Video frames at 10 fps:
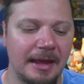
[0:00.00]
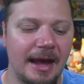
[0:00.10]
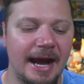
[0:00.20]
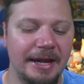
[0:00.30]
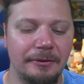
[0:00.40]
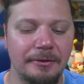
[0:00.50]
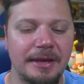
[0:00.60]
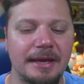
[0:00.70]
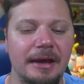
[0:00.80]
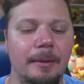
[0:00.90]
I don't
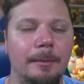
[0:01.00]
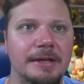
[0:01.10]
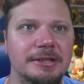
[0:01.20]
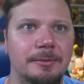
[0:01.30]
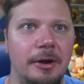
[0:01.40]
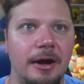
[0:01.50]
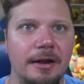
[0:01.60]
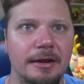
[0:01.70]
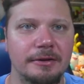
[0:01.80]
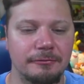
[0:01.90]
get a bunch of
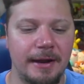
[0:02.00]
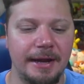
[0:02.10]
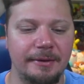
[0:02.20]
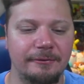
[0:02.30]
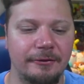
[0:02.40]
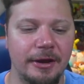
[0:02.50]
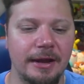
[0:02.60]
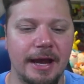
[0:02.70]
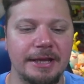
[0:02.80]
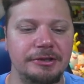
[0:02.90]
product right up
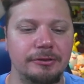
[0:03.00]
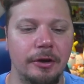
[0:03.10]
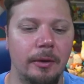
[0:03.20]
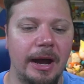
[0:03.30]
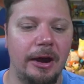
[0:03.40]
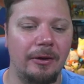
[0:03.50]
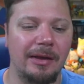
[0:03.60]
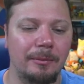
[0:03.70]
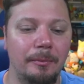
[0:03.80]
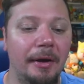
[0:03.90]
front. I do go out
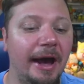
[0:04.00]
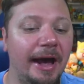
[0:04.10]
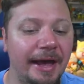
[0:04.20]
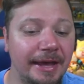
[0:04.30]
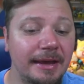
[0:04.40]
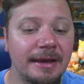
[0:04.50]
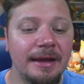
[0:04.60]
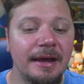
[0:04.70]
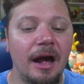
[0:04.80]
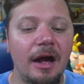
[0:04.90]
and buy
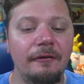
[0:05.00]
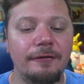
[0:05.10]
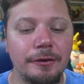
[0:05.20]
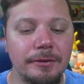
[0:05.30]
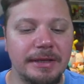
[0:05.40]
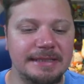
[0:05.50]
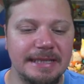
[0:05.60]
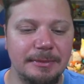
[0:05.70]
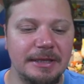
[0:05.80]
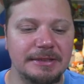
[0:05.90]
a few
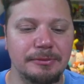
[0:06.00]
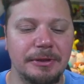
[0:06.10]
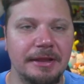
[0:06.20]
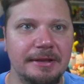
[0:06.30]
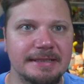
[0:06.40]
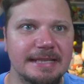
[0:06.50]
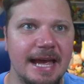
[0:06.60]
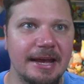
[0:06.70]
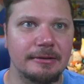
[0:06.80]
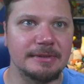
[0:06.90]
ETBs when the
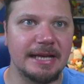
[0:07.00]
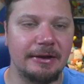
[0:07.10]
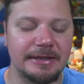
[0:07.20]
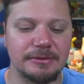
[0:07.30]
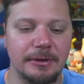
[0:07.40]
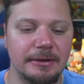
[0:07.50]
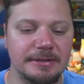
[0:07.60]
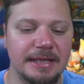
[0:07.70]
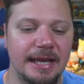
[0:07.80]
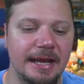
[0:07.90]
set comes out, as well
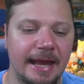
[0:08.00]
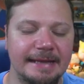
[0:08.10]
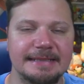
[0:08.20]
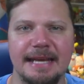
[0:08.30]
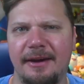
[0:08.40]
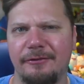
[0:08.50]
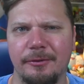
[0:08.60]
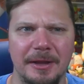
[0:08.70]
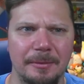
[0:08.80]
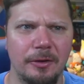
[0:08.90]
as getting a set
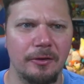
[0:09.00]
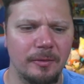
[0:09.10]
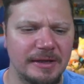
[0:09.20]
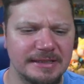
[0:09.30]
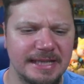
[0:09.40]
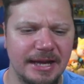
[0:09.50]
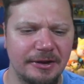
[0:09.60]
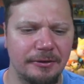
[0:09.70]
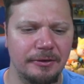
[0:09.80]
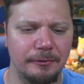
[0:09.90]
from like Pokemon
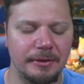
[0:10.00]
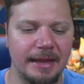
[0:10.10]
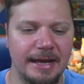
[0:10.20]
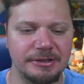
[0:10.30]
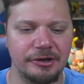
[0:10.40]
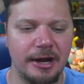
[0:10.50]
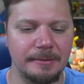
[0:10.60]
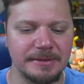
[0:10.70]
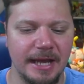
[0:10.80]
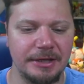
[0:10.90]
Center when that
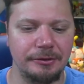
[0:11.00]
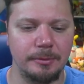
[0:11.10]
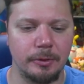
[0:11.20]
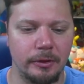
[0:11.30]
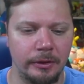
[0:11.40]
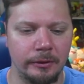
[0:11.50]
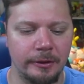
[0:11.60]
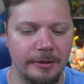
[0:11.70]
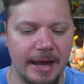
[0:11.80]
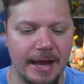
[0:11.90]
drops. I do
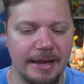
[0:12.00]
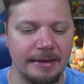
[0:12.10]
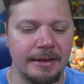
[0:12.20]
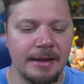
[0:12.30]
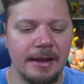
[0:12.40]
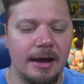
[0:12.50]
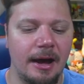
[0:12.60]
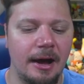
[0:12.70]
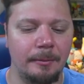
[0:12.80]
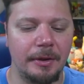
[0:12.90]
pre-order that,
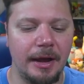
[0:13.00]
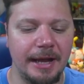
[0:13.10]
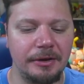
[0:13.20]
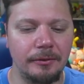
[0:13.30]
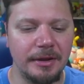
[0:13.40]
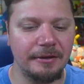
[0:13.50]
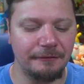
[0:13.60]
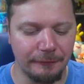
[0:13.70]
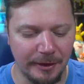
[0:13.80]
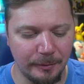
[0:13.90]
but I don't get
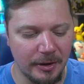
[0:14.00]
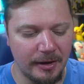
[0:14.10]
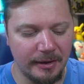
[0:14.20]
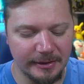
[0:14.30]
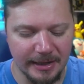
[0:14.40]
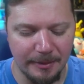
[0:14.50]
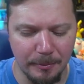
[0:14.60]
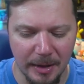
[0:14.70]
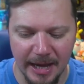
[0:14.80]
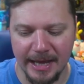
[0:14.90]
free product. I
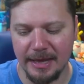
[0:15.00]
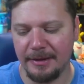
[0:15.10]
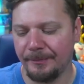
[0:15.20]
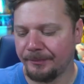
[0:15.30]
buy it,